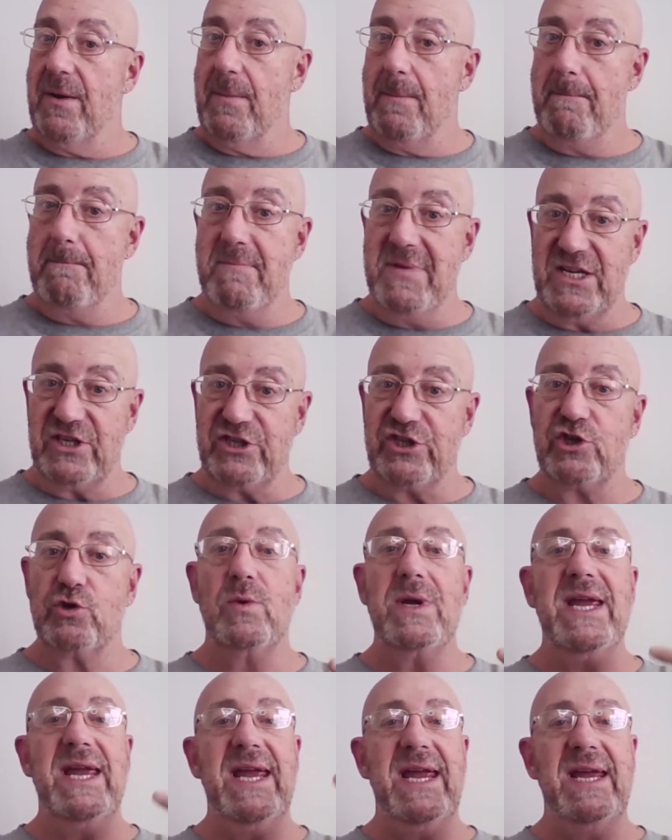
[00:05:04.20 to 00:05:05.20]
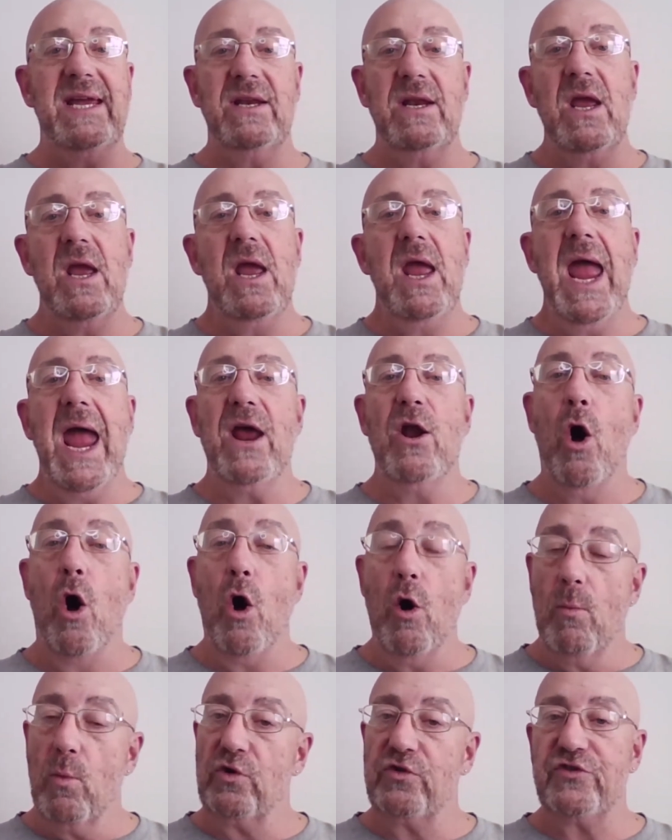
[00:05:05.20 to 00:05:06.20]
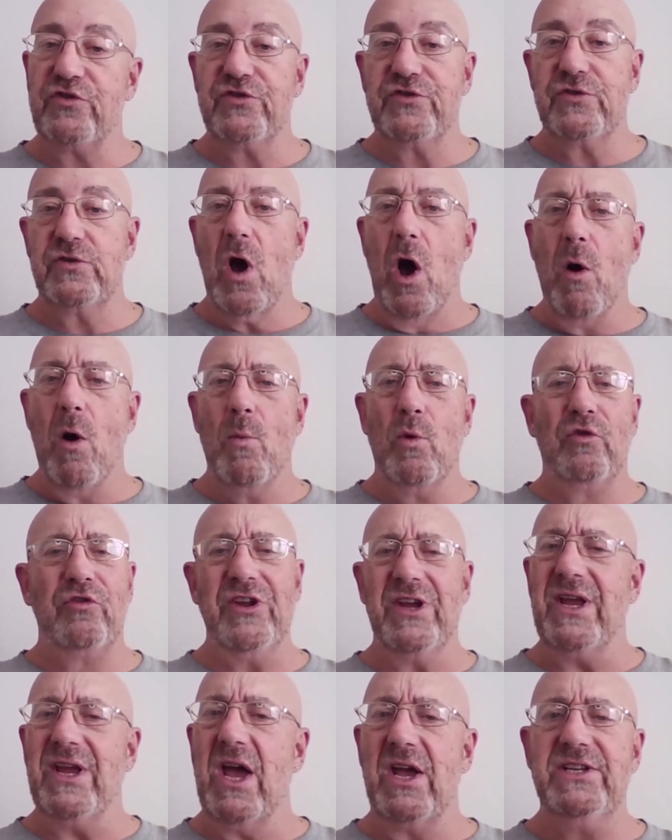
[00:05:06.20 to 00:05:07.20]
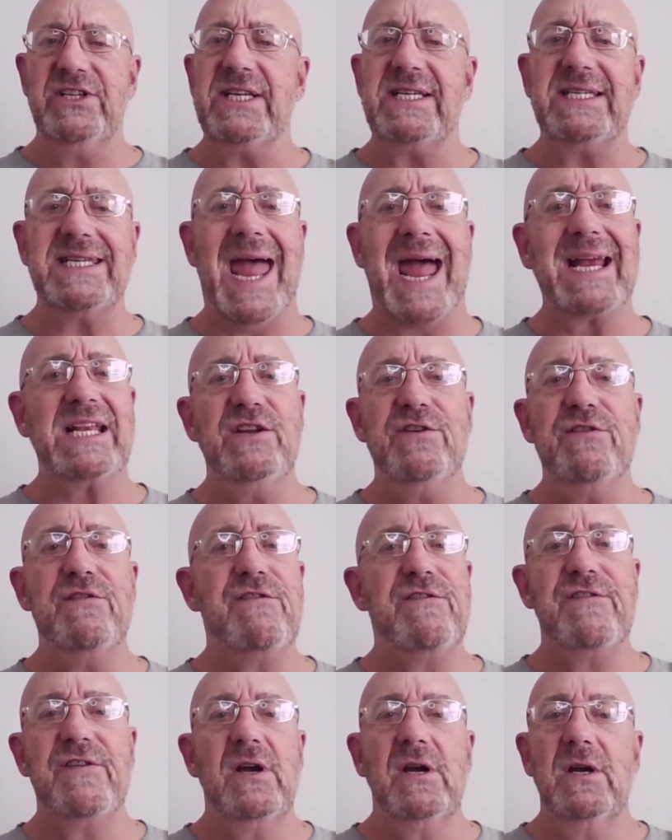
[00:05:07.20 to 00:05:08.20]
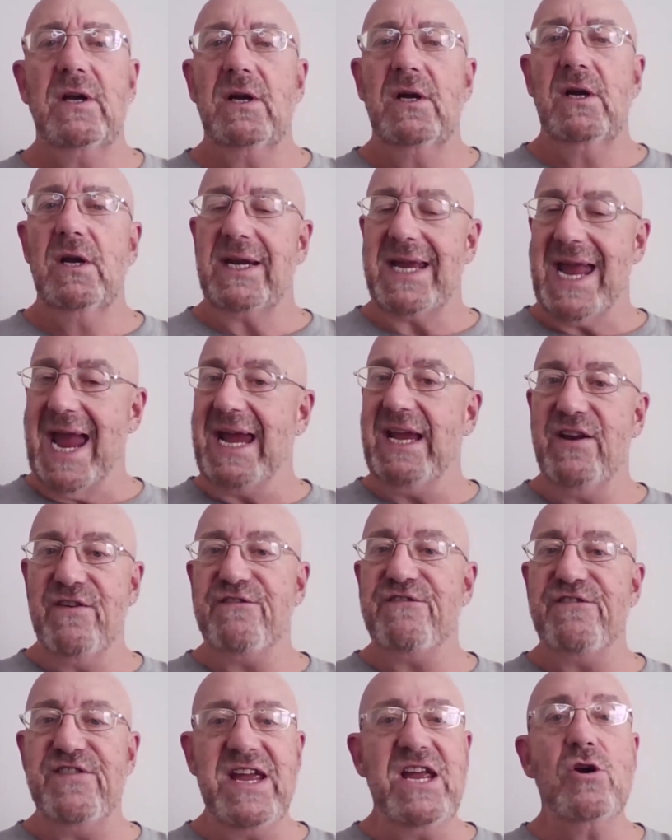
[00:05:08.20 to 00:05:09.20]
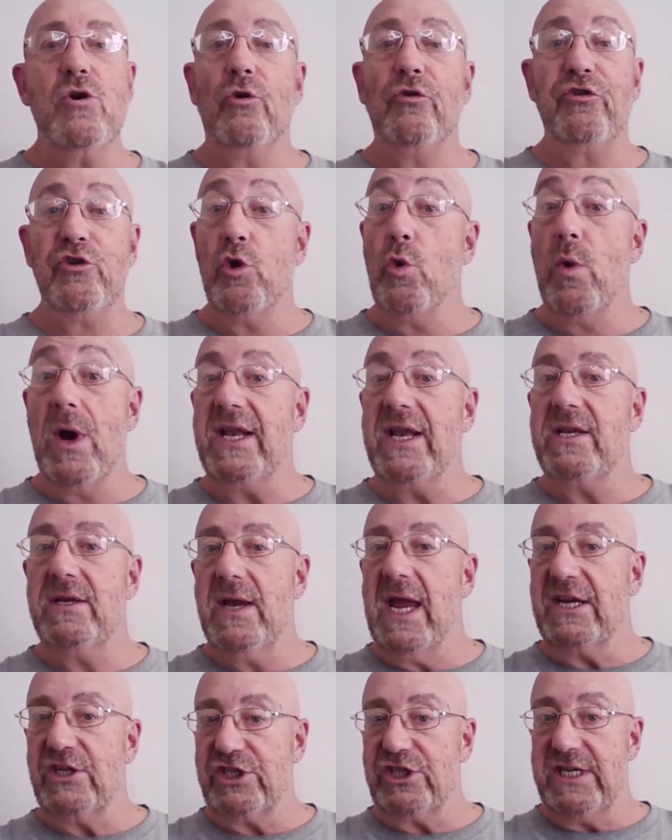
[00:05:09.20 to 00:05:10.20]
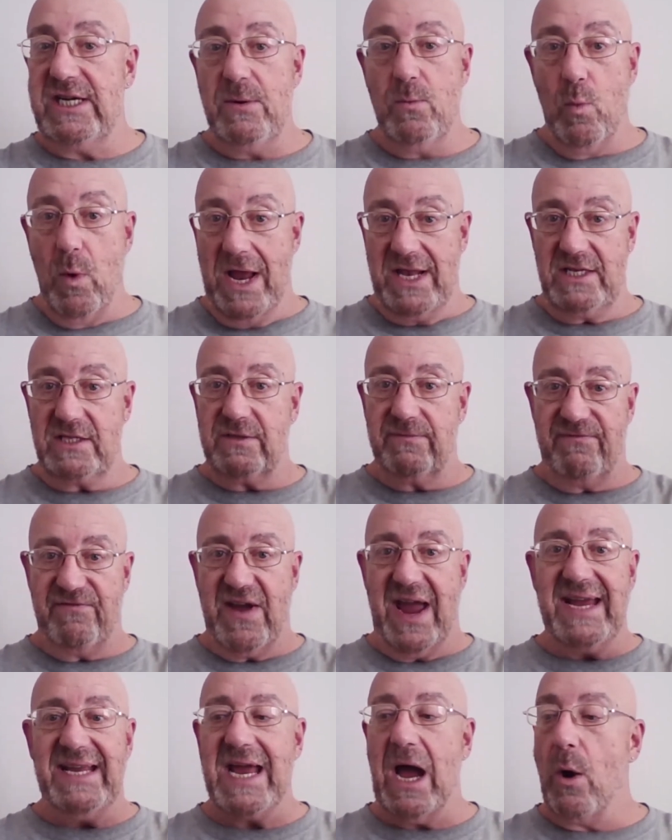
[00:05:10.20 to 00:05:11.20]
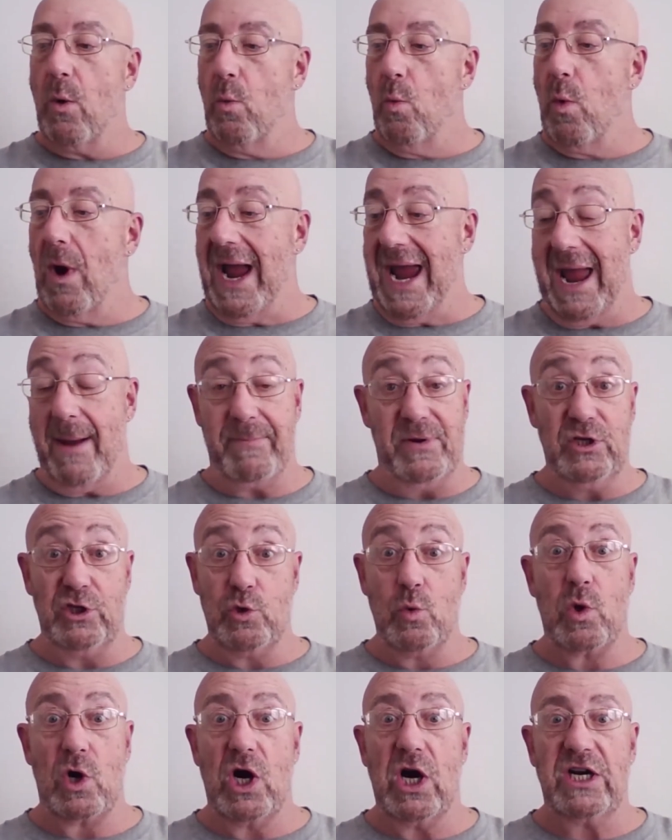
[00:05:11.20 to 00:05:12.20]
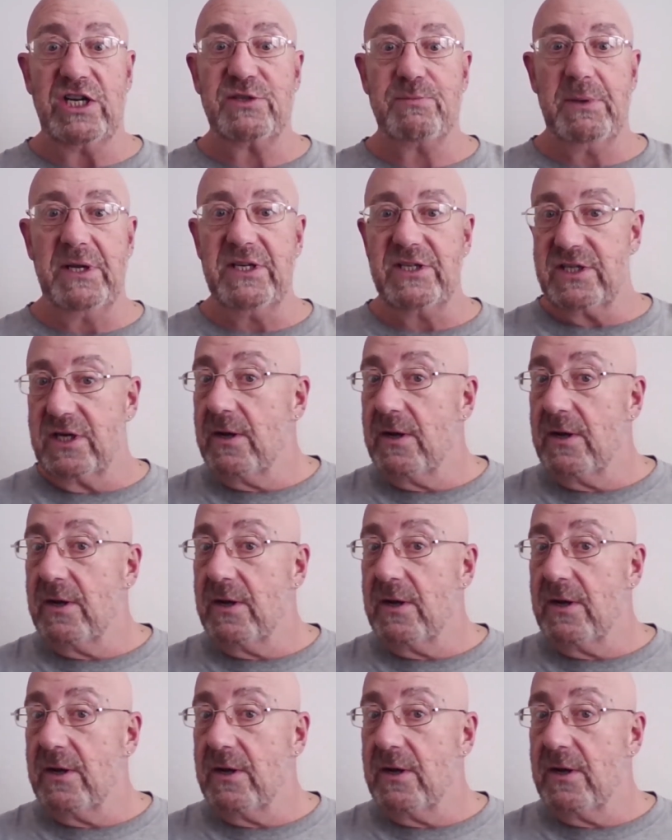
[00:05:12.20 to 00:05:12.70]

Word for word: mystery and, and almost almost a, a detective kind of feel to it as she went to find out what happened to her husband.